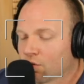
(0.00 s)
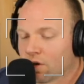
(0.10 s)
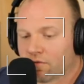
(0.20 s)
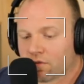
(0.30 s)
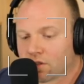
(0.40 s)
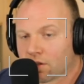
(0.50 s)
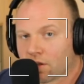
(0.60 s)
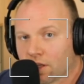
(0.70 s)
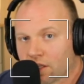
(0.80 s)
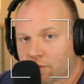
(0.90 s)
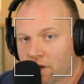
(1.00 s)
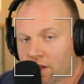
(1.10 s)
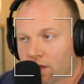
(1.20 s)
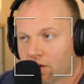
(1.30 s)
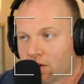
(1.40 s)
rough with certain things, but I
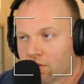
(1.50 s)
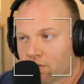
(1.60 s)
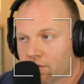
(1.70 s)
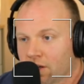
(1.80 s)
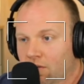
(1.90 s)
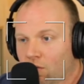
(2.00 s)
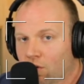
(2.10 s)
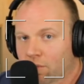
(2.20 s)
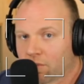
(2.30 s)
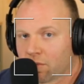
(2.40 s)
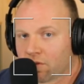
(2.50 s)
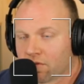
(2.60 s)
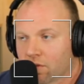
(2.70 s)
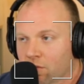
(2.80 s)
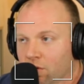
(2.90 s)
think you can read where I'm coming
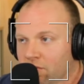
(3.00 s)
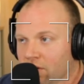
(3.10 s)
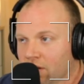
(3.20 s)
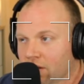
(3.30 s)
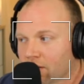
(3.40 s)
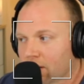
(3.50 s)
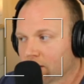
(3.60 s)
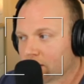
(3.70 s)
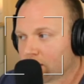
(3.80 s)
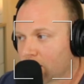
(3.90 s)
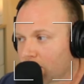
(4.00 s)
from, hopefully, that it's